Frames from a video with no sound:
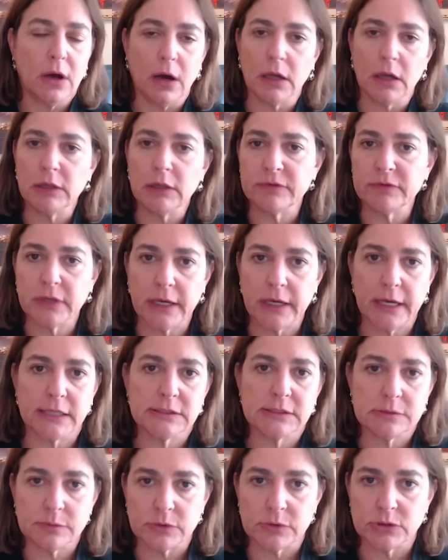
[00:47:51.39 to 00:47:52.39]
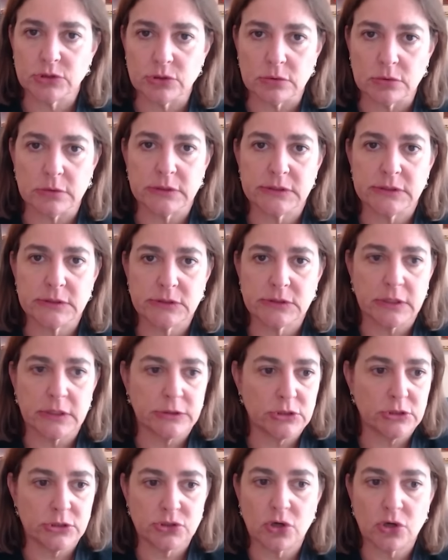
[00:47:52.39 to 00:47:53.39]
all of diaspora Jews
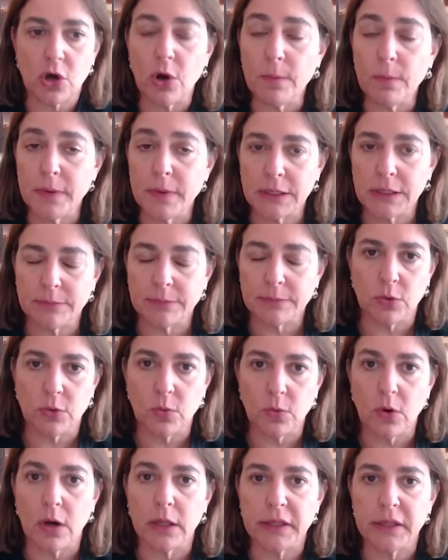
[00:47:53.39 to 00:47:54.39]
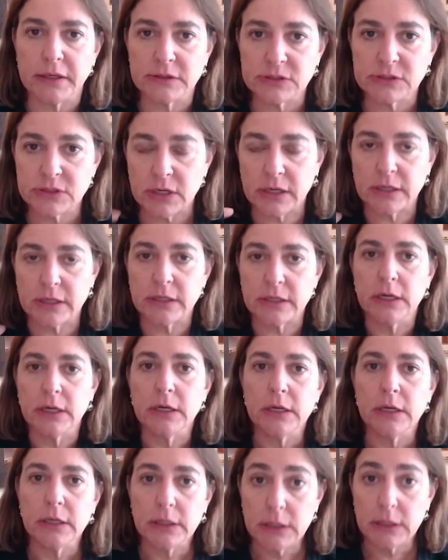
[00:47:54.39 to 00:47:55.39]
just opened up their wallet and started
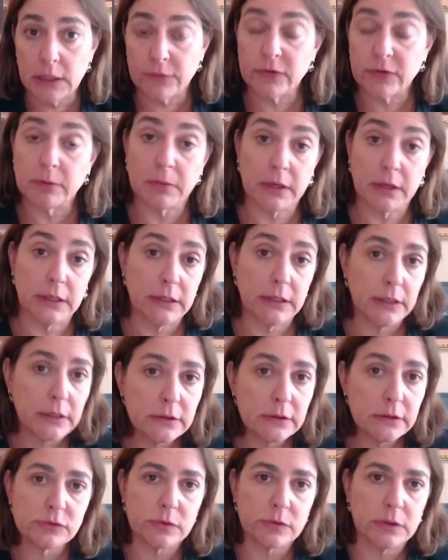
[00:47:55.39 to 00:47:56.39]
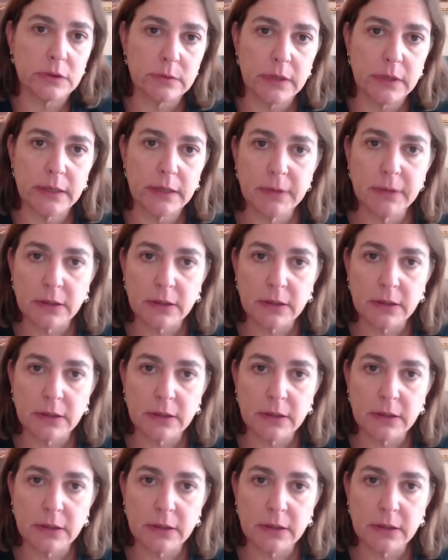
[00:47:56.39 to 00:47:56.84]
giving money to Israel, right?